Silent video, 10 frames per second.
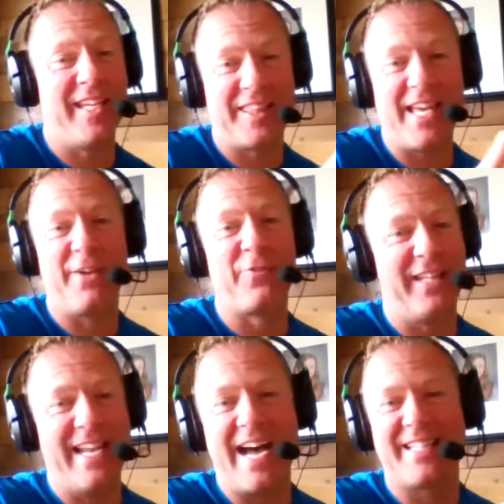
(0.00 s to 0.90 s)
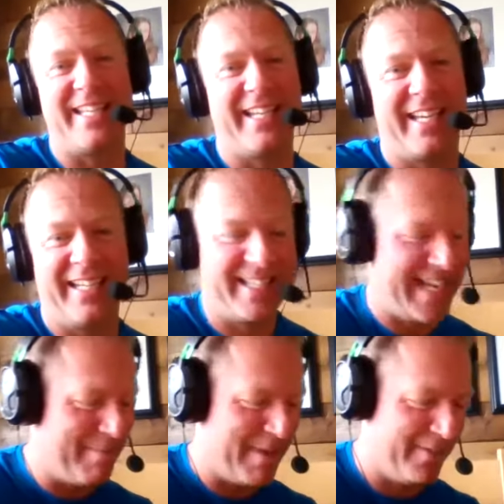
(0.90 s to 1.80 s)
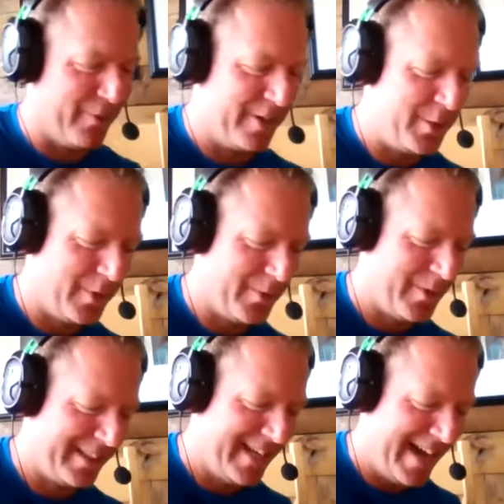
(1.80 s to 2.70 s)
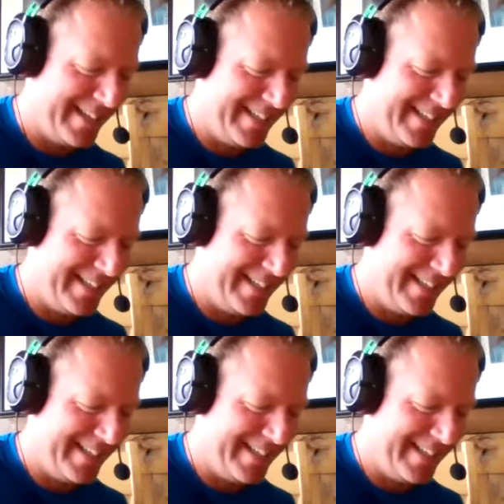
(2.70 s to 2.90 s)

Thankfully, not singing. It's not my voice. You wouldn't want that.